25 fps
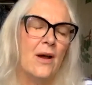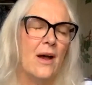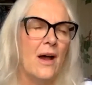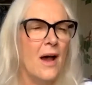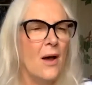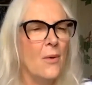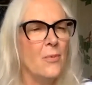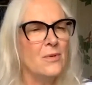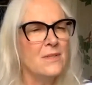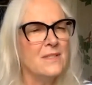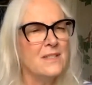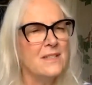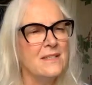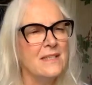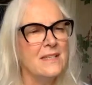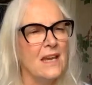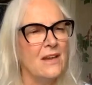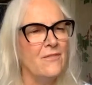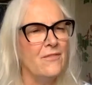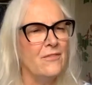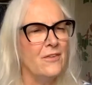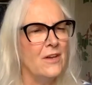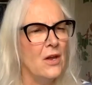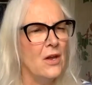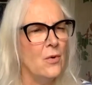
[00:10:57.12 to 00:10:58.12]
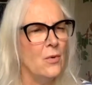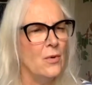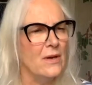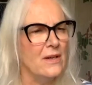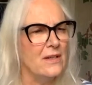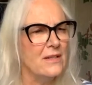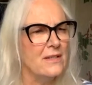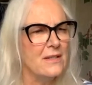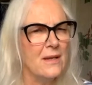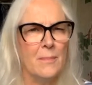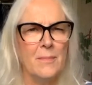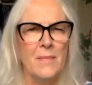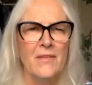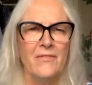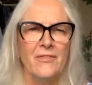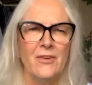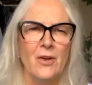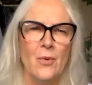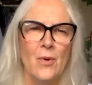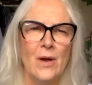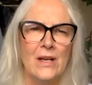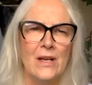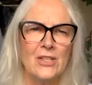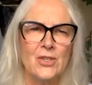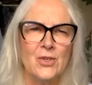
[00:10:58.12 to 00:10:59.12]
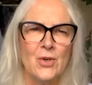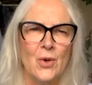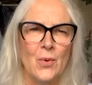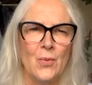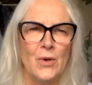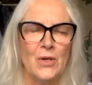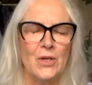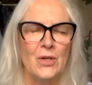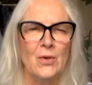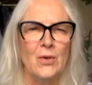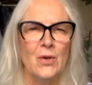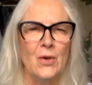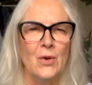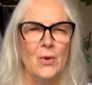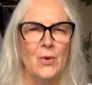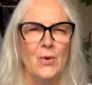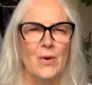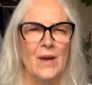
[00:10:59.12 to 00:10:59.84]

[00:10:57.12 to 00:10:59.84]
want to say viewers. I'm never quite sure what you call